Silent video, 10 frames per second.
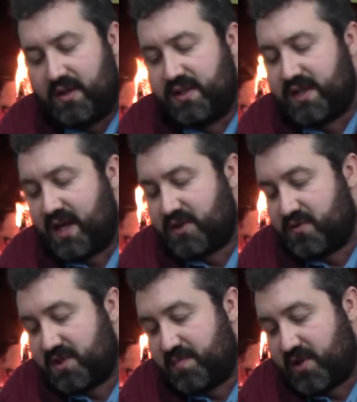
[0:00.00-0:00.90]
These
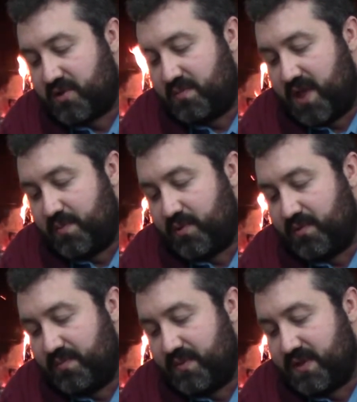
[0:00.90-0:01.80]
extra special people
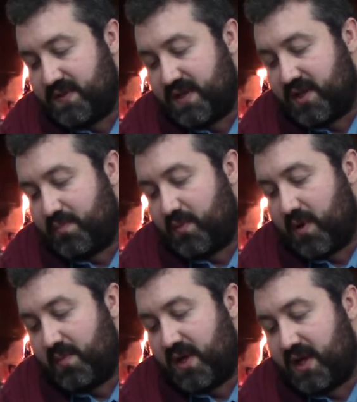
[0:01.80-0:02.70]
seek a
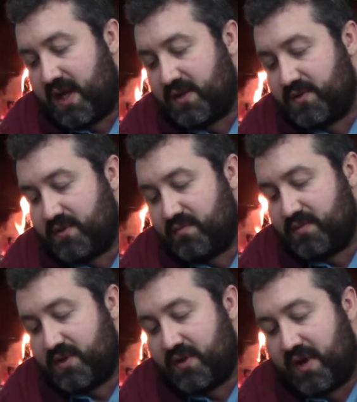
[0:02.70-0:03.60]
permanent answer
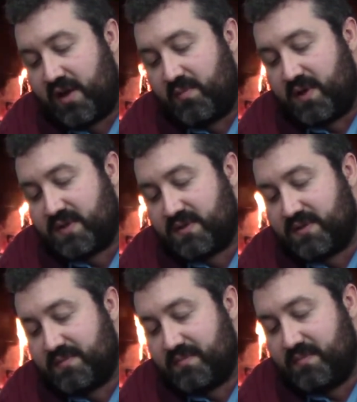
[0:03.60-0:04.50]
to their ailments.
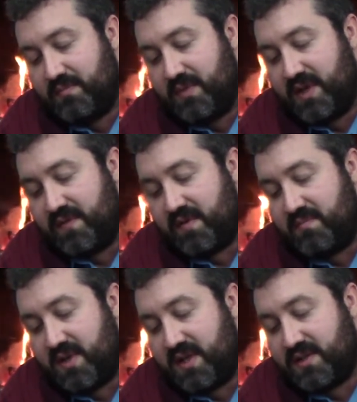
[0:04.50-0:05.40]
If
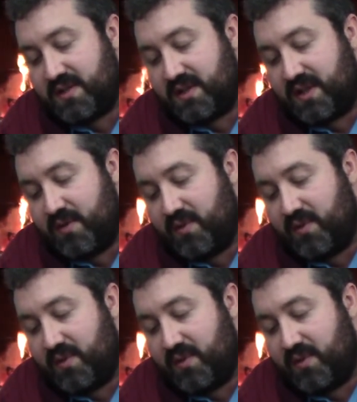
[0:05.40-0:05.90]
it means that they